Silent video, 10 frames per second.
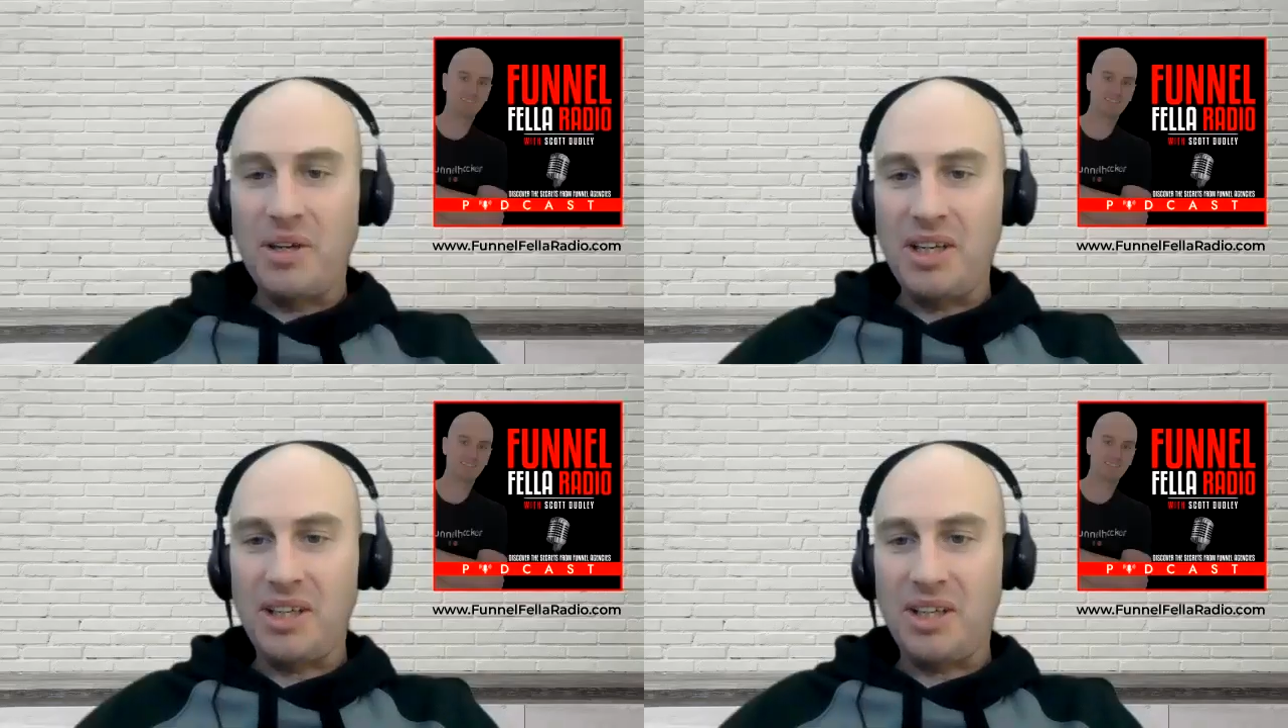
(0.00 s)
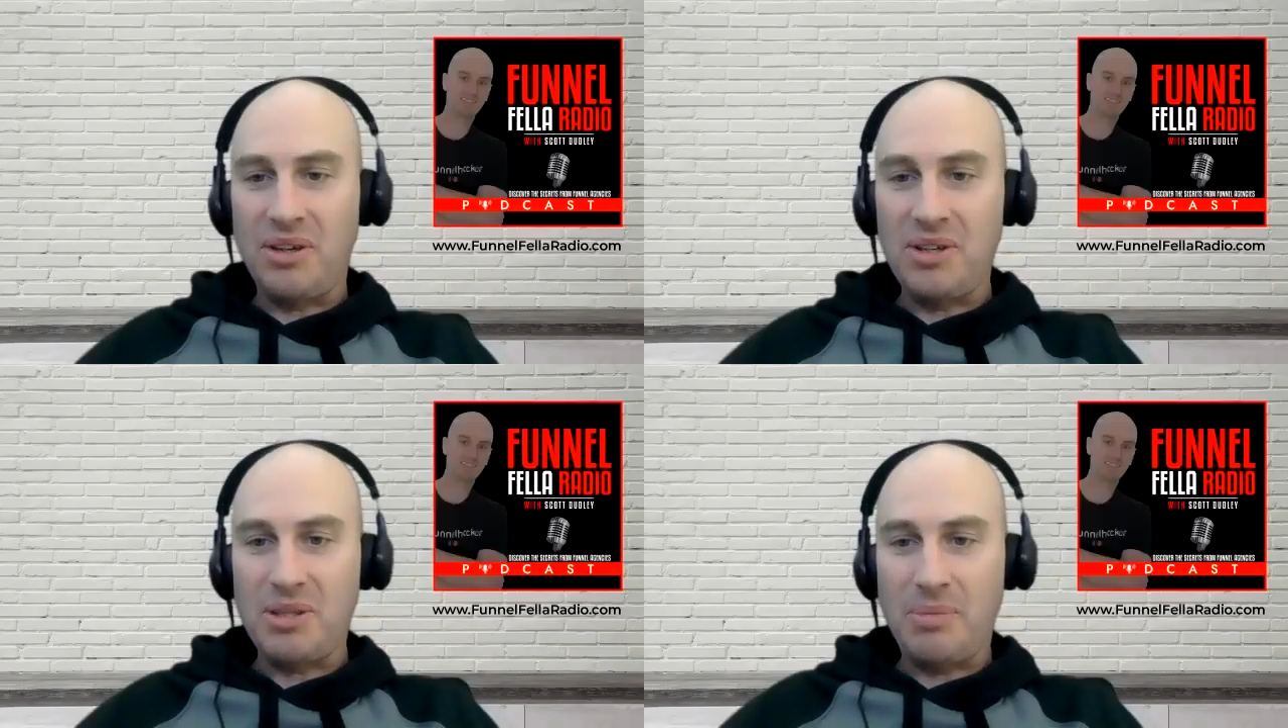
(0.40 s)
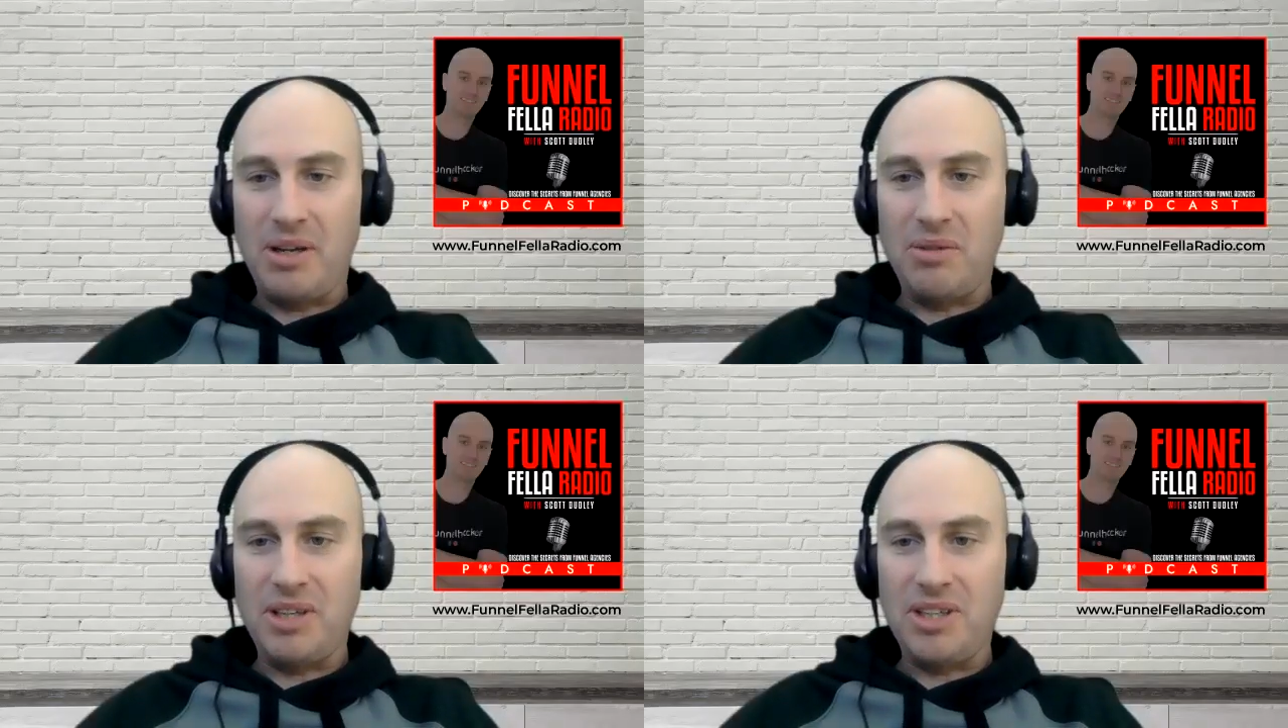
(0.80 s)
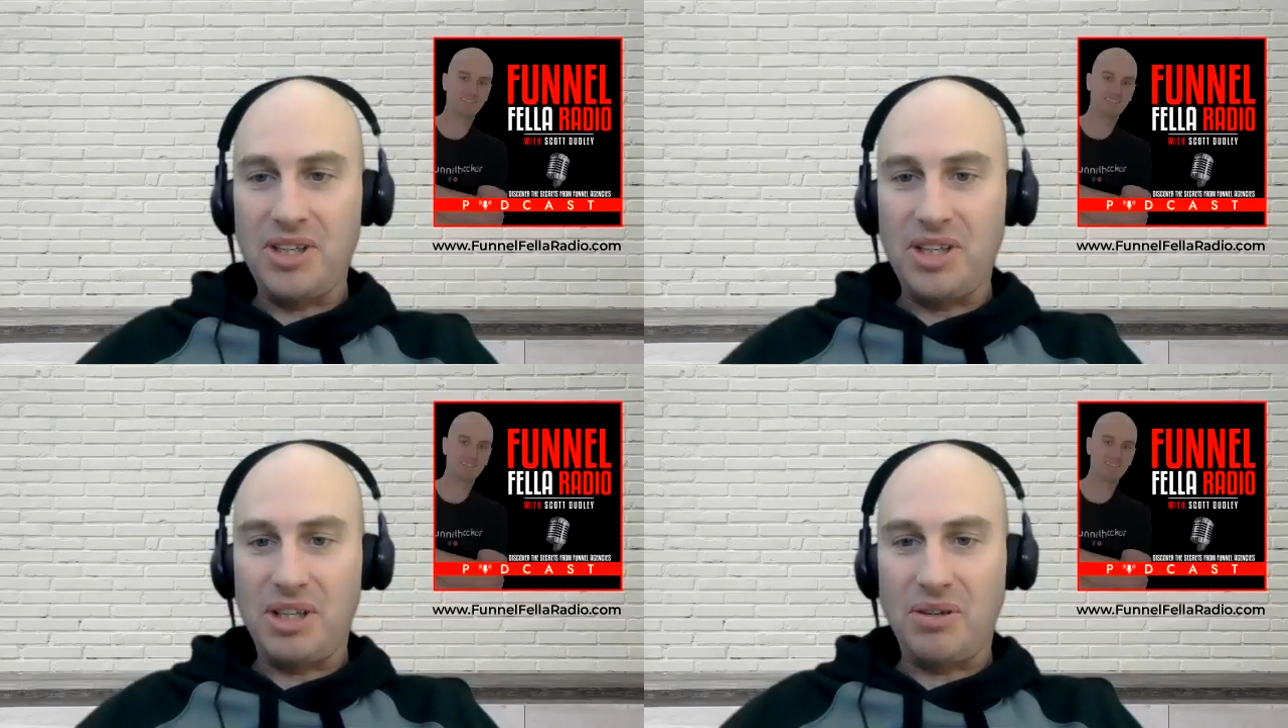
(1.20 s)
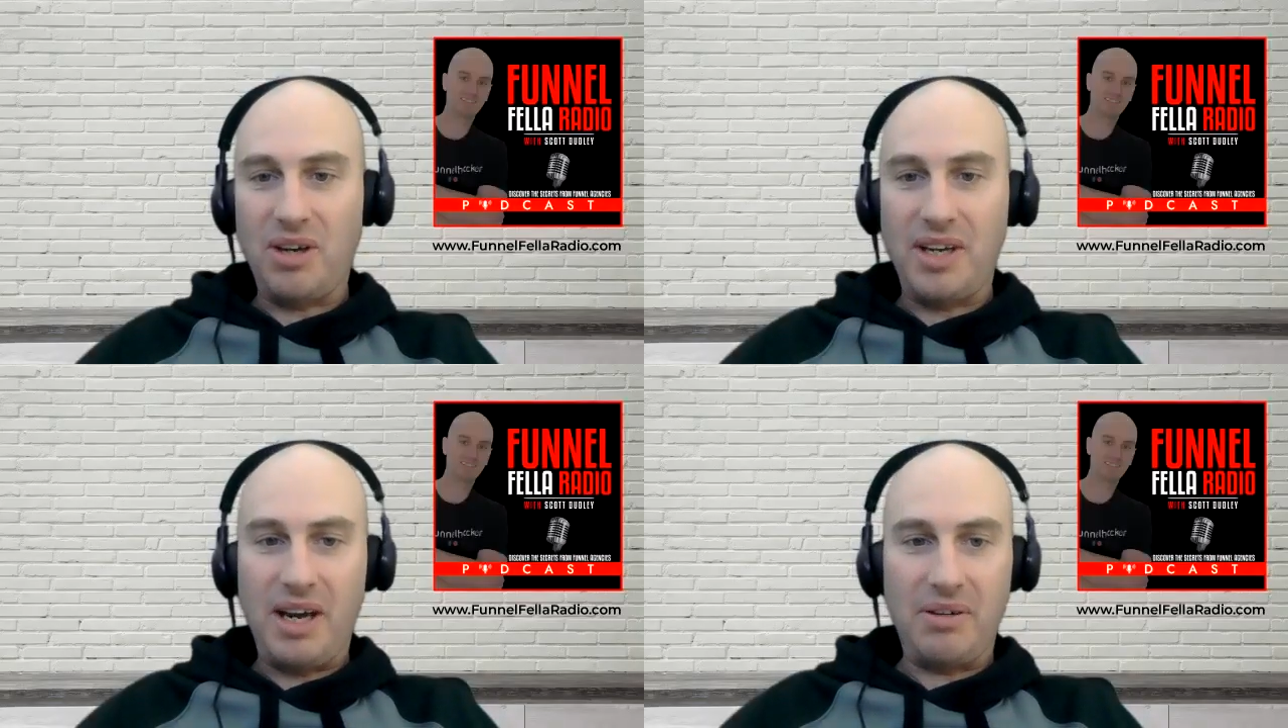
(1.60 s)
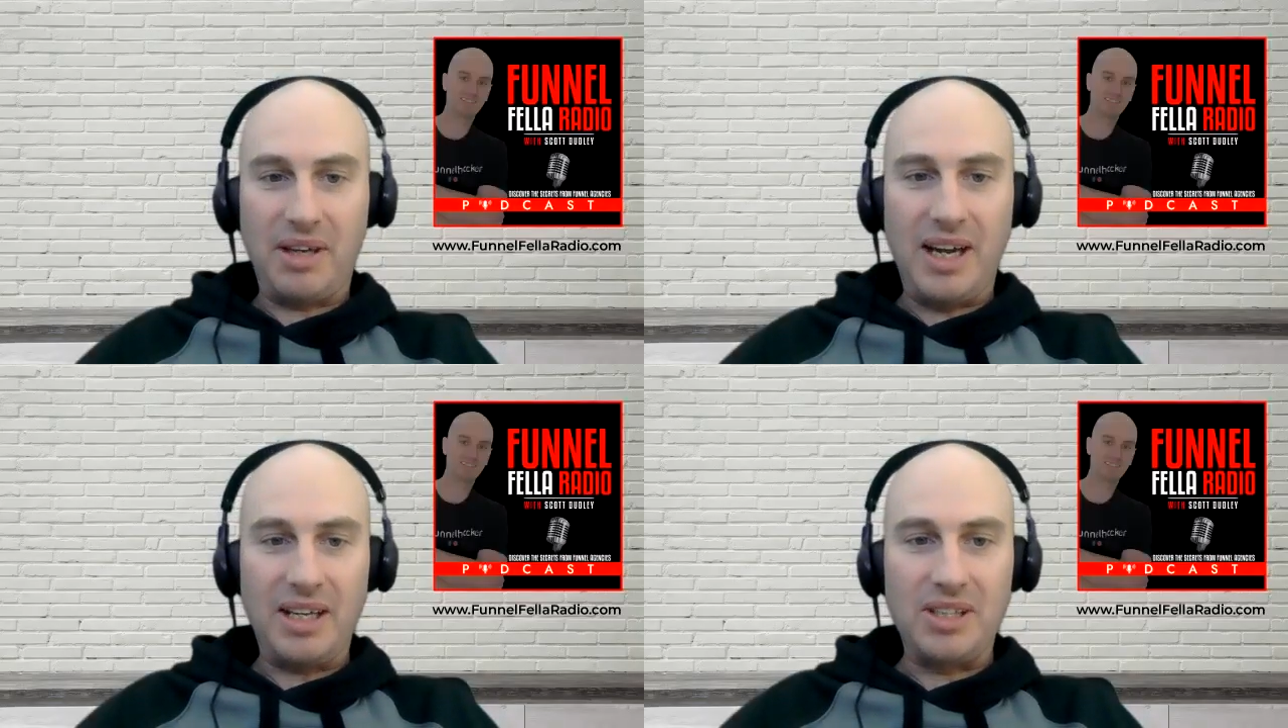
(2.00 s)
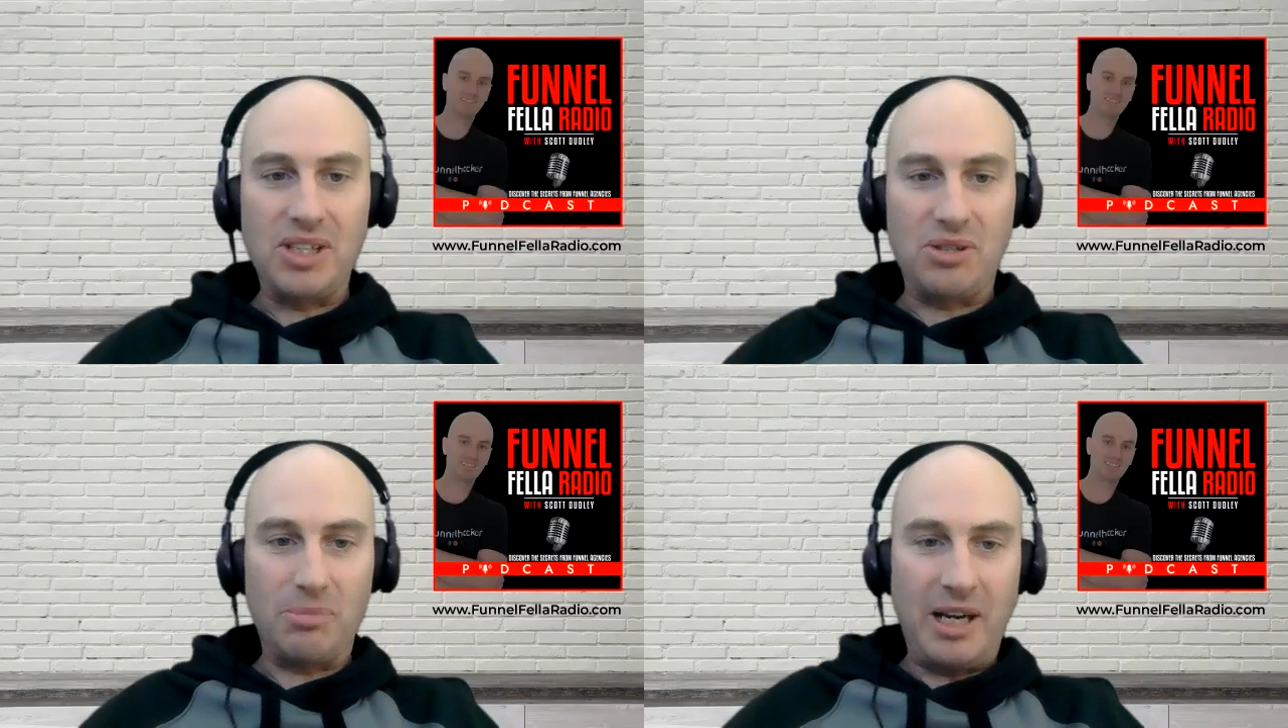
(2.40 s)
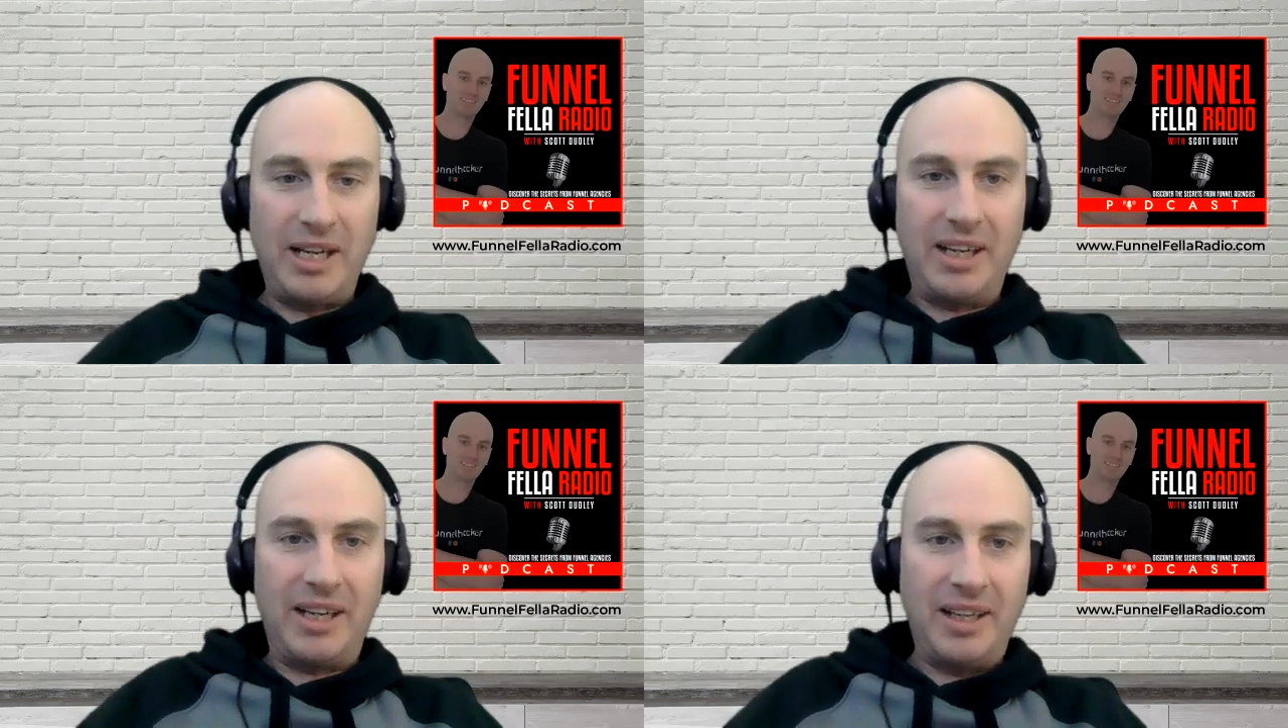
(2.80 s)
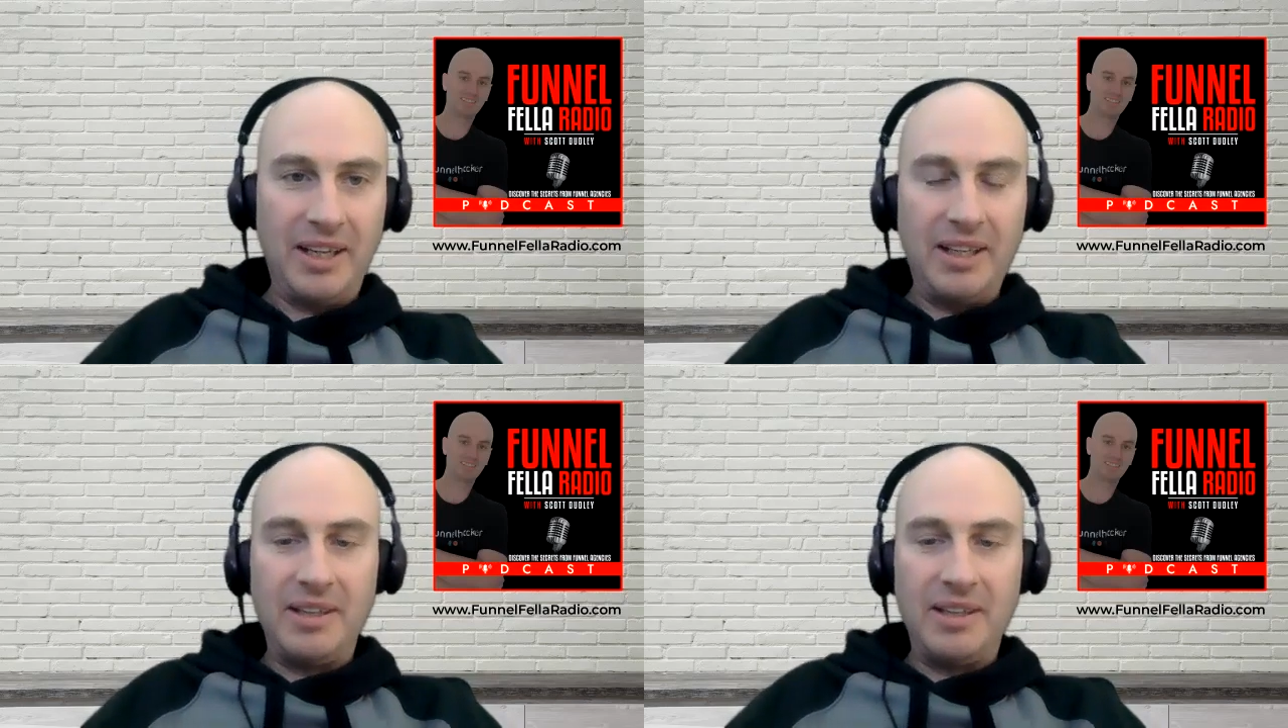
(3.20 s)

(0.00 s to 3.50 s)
what are you curious about or researching right now regarding digital marketing?